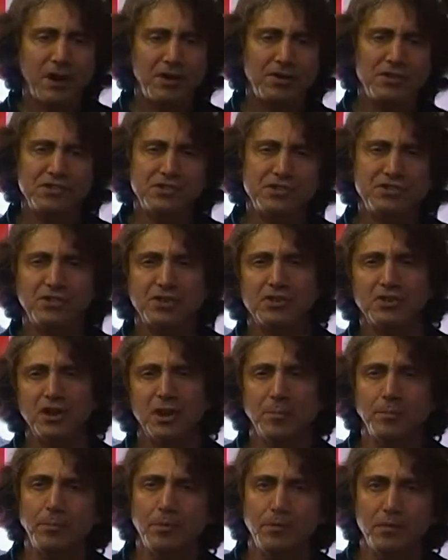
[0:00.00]
How does the
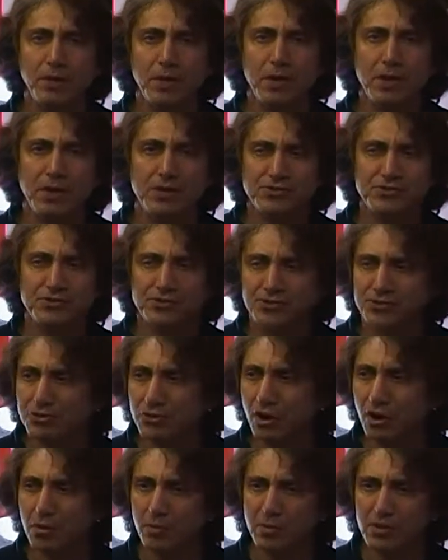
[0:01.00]
tumbleweed
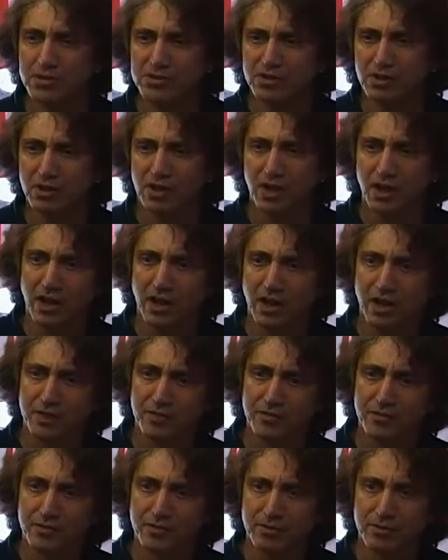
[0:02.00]
start when it's
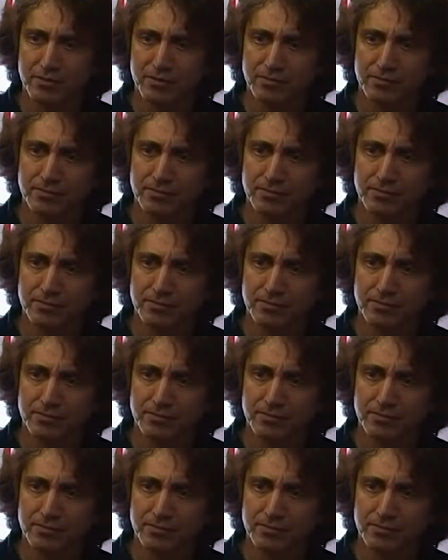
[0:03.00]
alive?